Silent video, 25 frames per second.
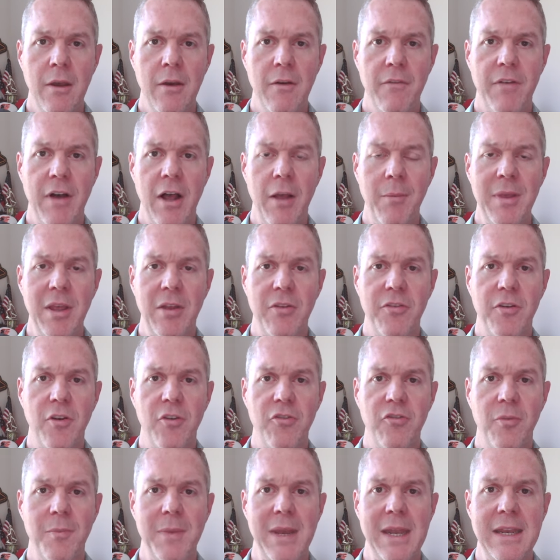Follow me on
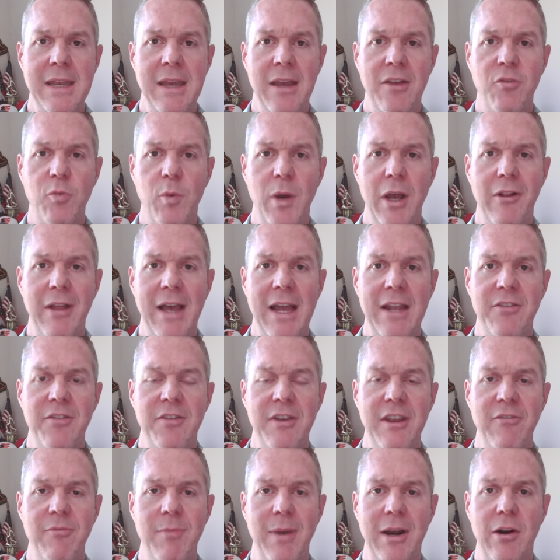social media as well, at
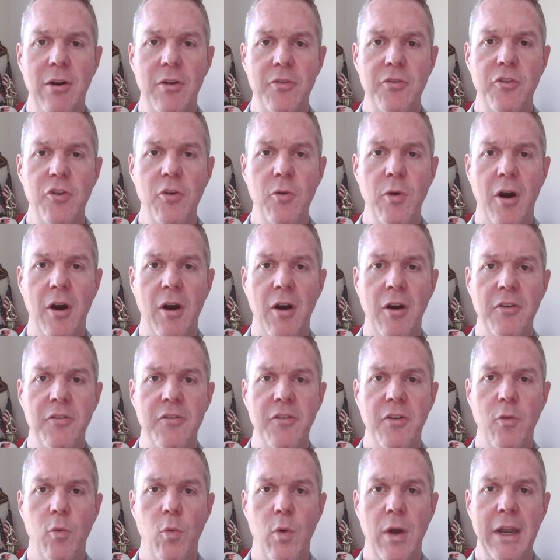Steve Merrill, 2
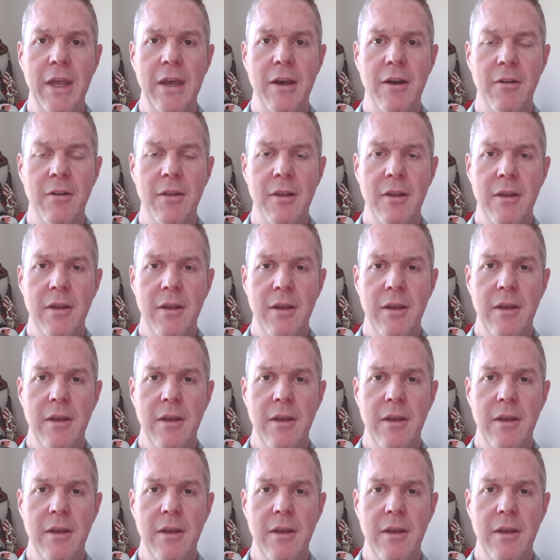R's, 1 L,